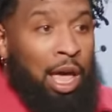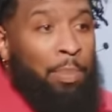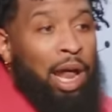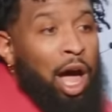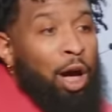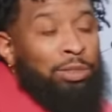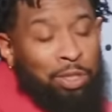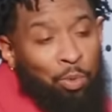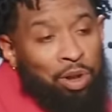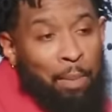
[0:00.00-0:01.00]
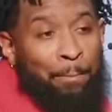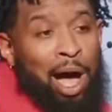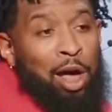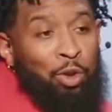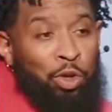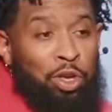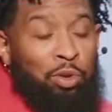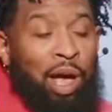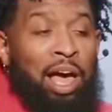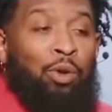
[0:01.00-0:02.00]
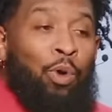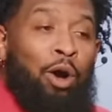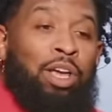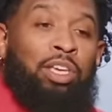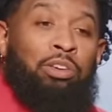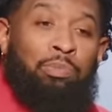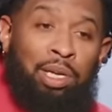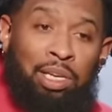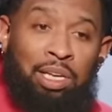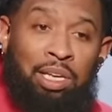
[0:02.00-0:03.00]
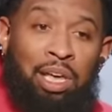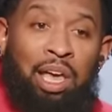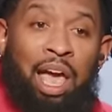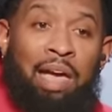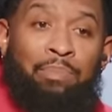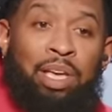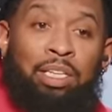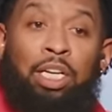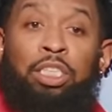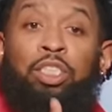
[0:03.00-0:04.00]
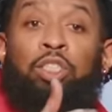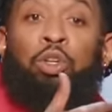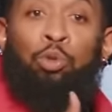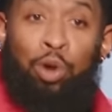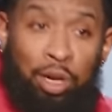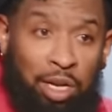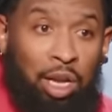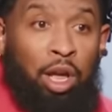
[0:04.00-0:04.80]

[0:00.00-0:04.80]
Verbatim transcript: but I also want to model to you how to walk in humility and be a good steward,